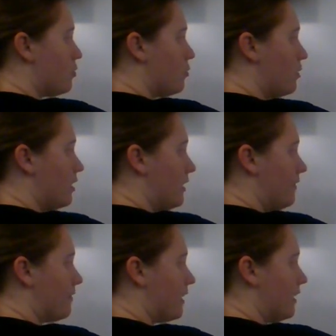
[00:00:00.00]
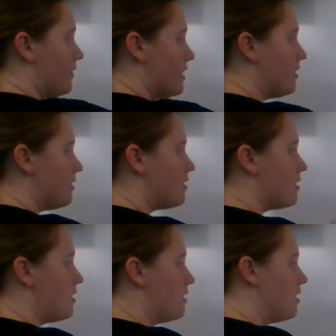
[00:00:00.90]
25 cents.
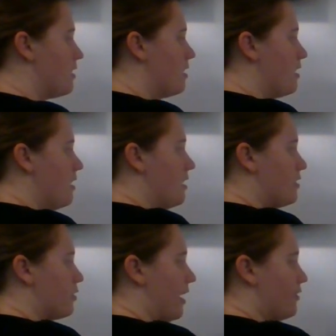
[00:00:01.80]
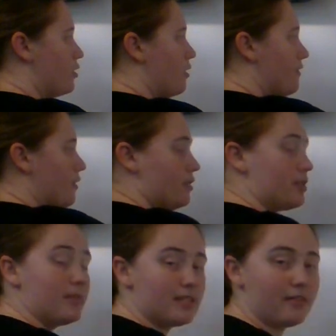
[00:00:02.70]
So I have two of those, it
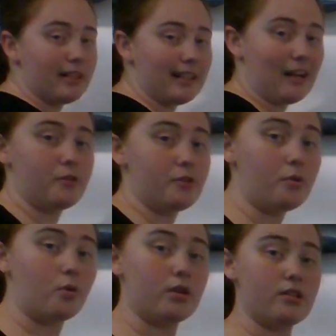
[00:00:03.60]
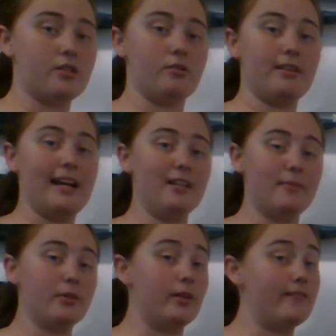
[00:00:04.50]
means I'm gonna count two quarters, so counting by
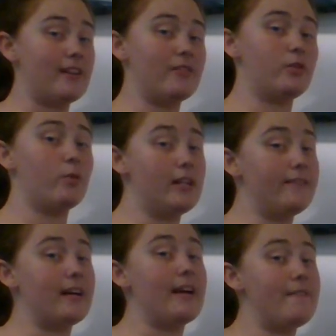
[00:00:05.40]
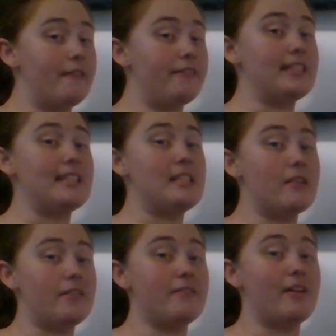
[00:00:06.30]
25 is 25, 50,
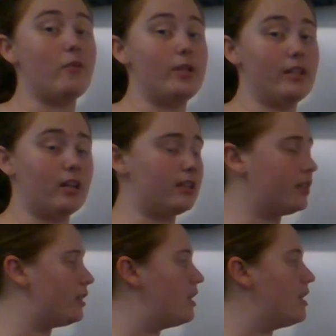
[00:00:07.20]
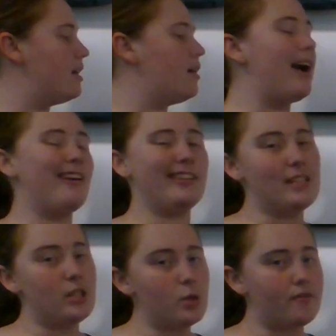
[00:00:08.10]
75, $1. I only
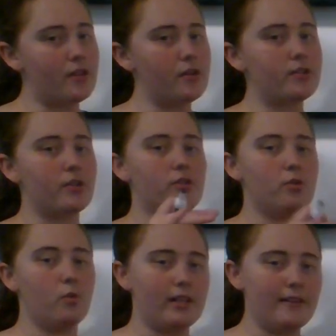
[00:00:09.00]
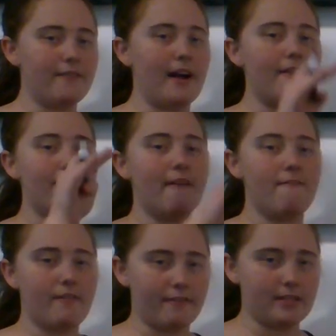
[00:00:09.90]
need two of those, so 25,
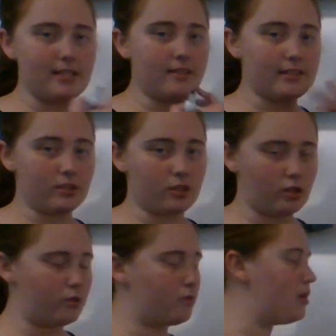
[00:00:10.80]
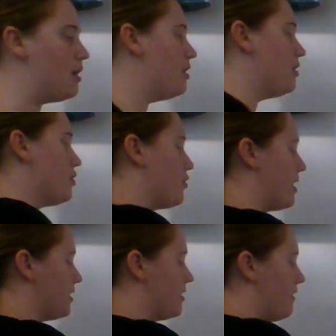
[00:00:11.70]
50, that's two, so
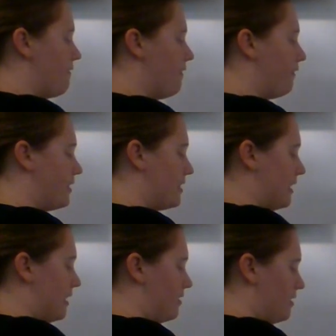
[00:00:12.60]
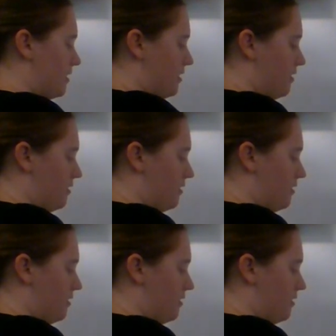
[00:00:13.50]
that's 50 cents.